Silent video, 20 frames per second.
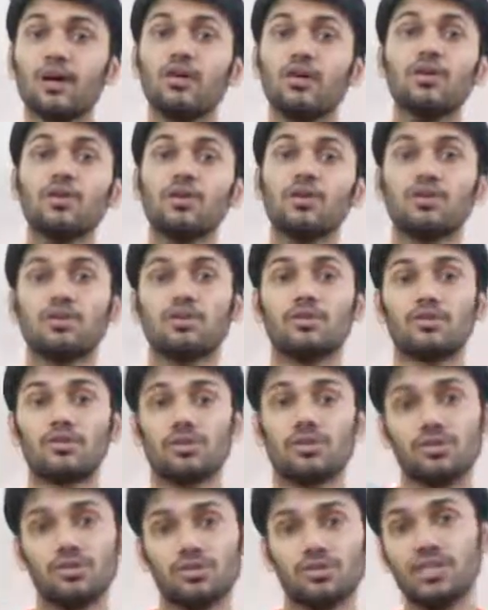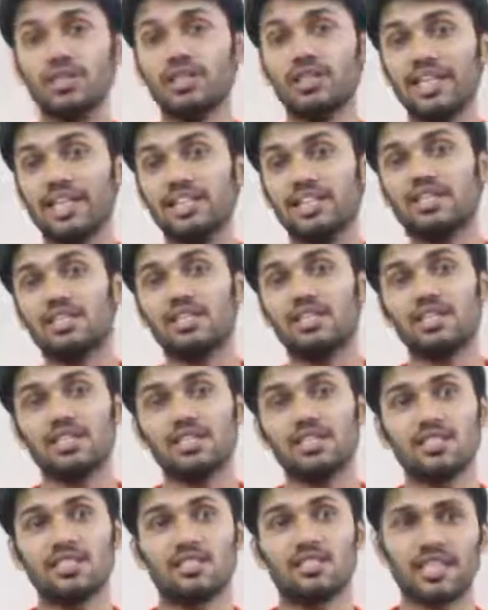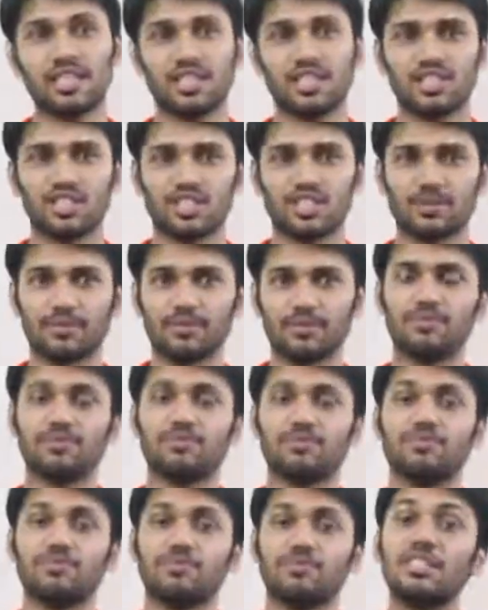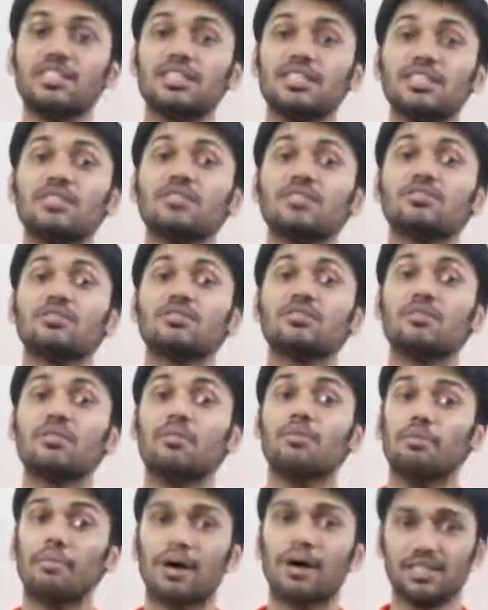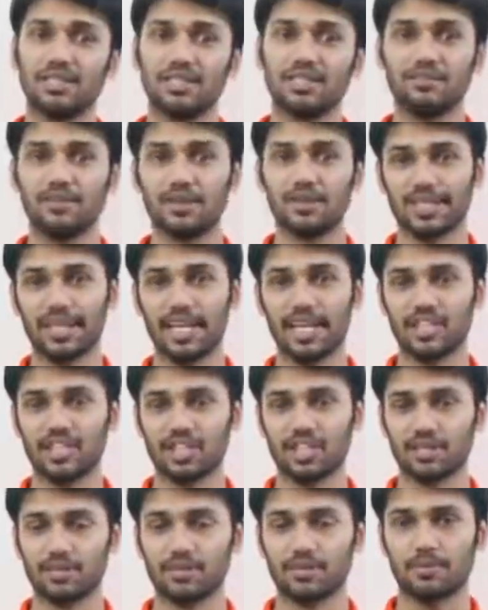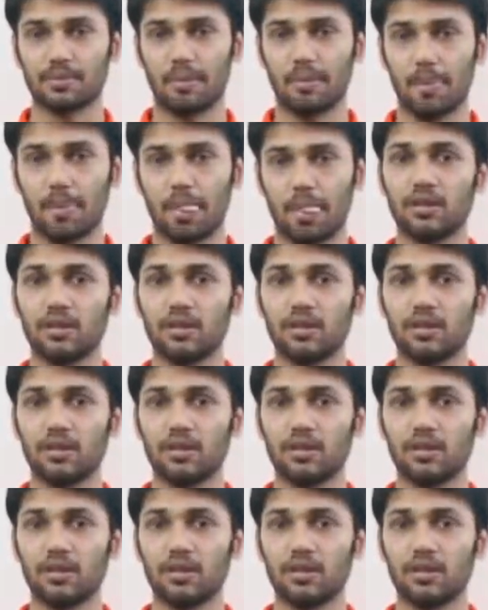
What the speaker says: Now, go to the next section. This is multiplication.